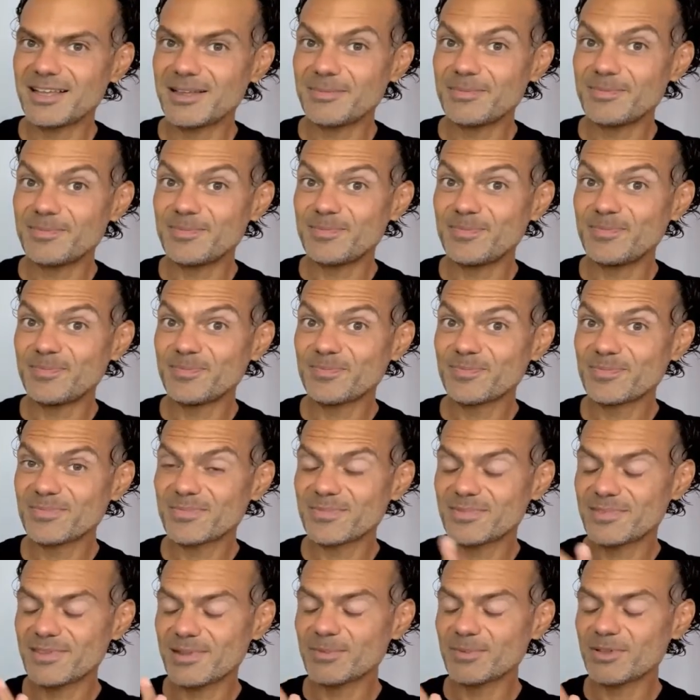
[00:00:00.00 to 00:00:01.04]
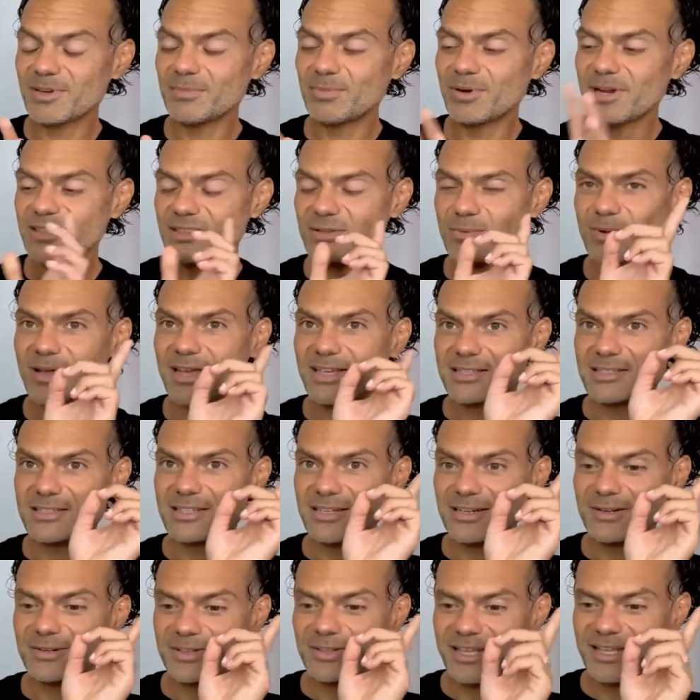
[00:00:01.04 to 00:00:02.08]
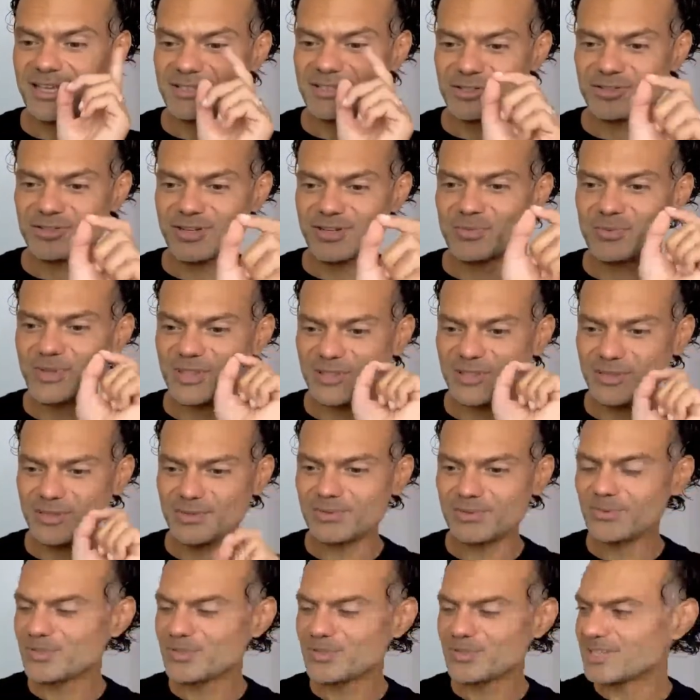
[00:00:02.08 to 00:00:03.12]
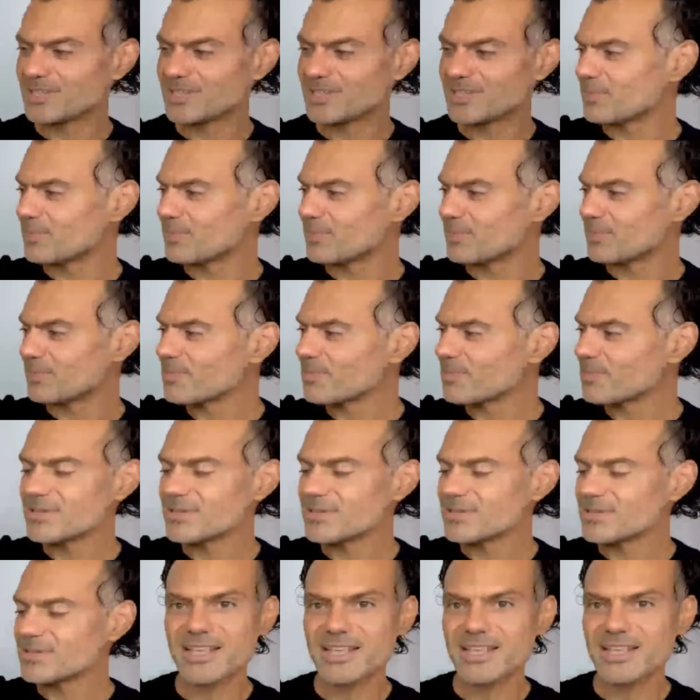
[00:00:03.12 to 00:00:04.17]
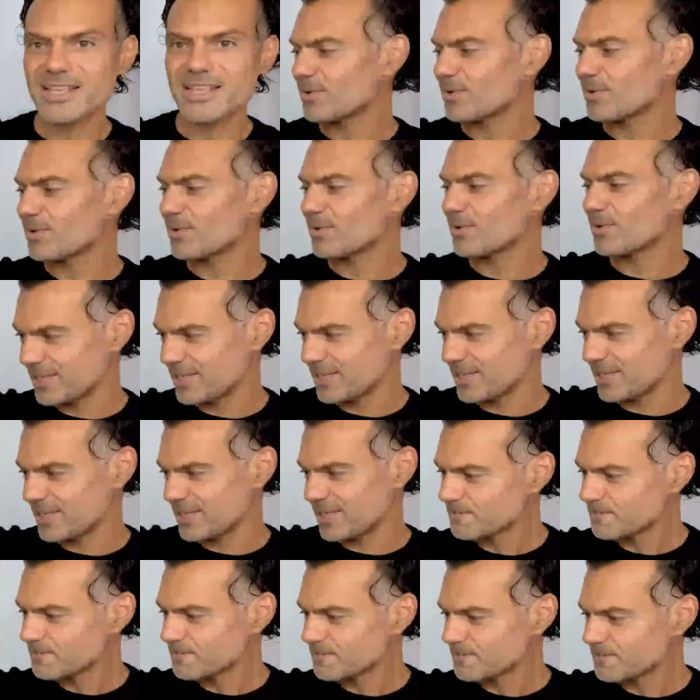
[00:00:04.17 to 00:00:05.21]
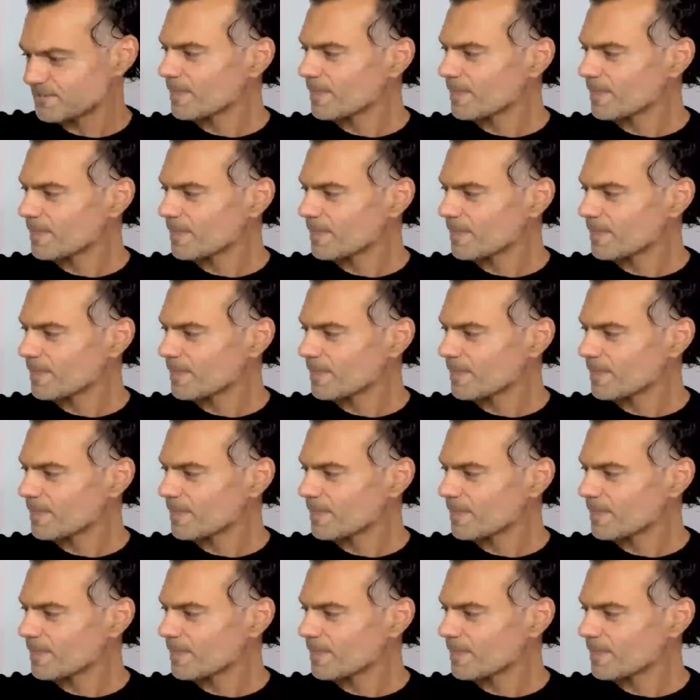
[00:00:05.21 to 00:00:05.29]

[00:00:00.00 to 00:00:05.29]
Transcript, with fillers: um, I'm going to break the wax seal on the extrait with you together, but maybe we'll save that one for the end.